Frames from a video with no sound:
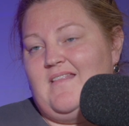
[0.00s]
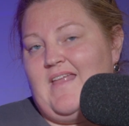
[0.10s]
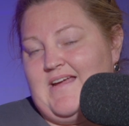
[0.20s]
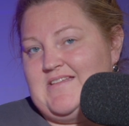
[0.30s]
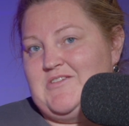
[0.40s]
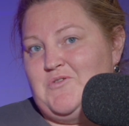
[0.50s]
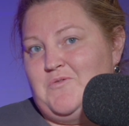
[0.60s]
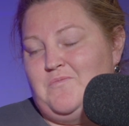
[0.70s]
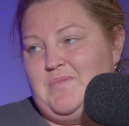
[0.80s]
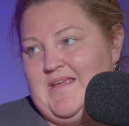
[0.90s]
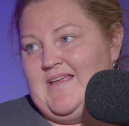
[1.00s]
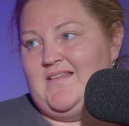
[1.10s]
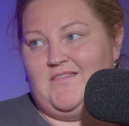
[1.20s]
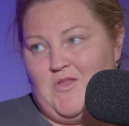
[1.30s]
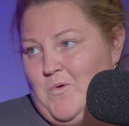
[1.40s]
like to
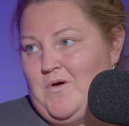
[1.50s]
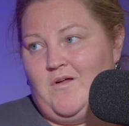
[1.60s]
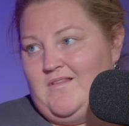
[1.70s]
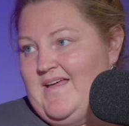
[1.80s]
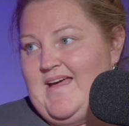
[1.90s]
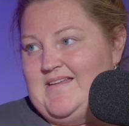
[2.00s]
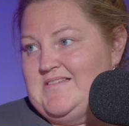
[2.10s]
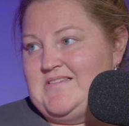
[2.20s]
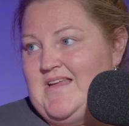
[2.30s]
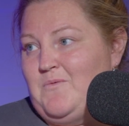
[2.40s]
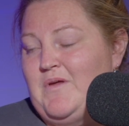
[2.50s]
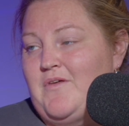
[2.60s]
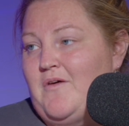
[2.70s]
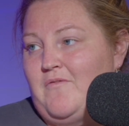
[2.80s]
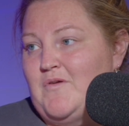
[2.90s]
be local and and with
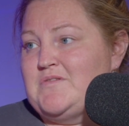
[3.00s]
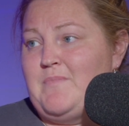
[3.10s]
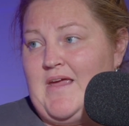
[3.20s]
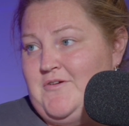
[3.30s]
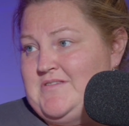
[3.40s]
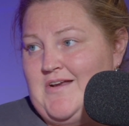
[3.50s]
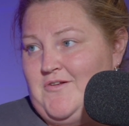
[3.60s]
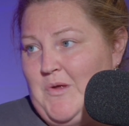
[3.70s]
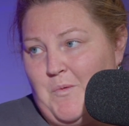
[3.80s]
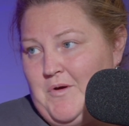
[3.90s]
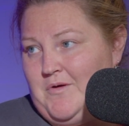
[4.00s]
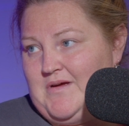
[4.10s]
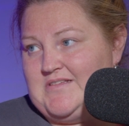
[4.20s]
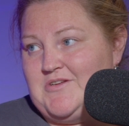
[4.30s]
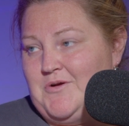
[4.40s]
all of those makers that are local
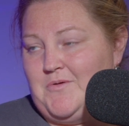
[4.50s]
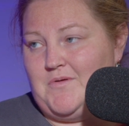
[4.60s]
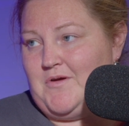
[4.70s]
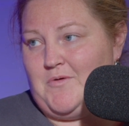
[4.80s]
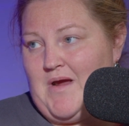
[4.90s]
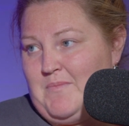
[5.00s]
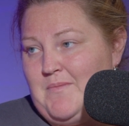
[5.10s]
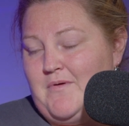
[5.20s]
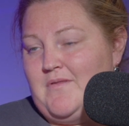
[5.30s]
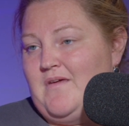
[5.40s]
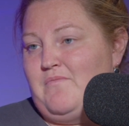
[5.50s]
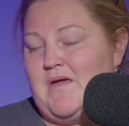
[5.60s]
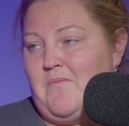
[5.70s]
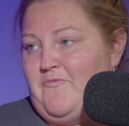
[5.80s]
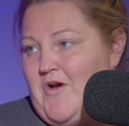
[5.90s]
because they're they're great people they've
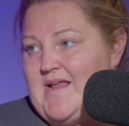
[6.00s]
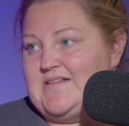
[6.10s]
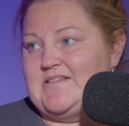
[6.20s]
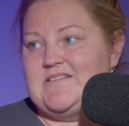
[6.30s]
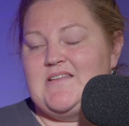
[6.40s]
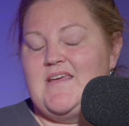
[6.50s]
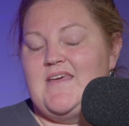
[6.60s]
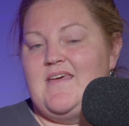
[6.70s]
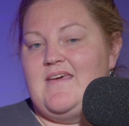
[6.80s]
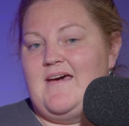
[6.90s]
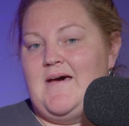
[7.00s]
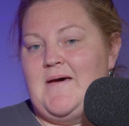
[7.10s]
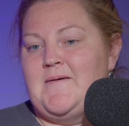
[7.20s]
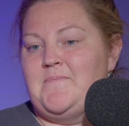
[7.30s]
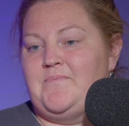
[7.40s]
become friends
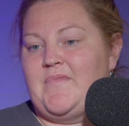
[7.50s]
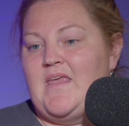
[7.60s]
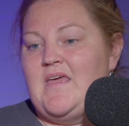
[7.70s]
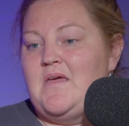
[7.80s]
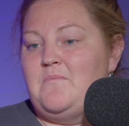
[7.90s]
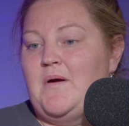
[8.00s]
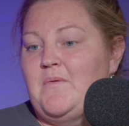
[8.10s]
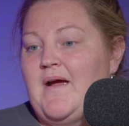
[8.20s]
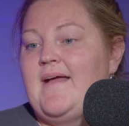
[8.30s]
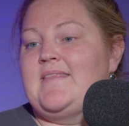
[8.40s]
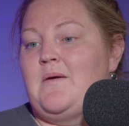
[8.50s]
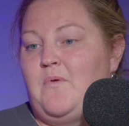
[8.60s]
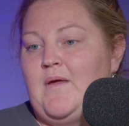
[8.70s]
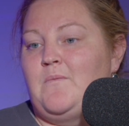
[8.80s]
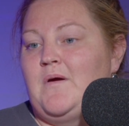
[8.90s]
um, but we're at that
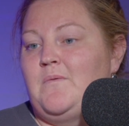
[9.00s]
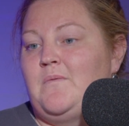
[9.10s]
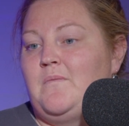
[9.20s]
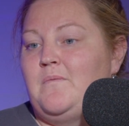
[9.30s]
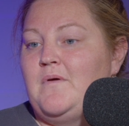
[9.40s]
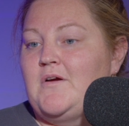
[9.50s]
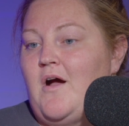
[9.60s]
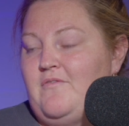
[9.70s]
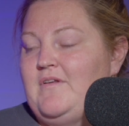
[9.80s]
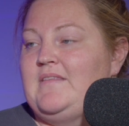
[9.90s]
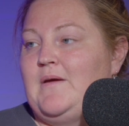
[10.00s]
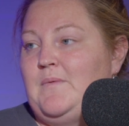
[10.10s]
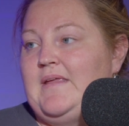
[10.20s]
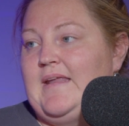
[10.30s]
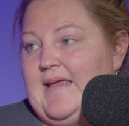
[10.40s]
point where we're confident that
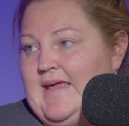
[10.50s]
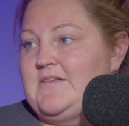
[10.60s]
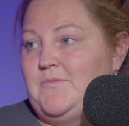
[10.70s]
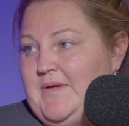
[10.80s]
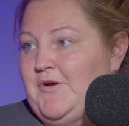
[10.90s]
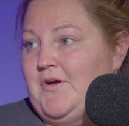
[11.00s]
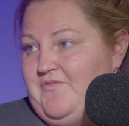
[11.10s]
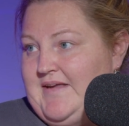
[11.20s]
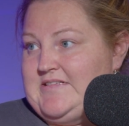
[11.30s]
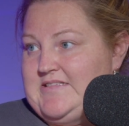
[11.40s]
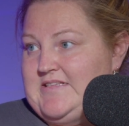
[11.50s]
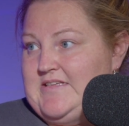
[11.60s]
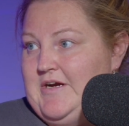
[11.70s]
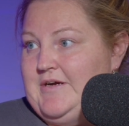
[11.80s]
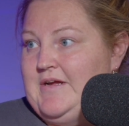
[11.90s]
we can handle bigger events
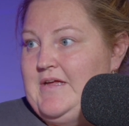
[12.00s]
this year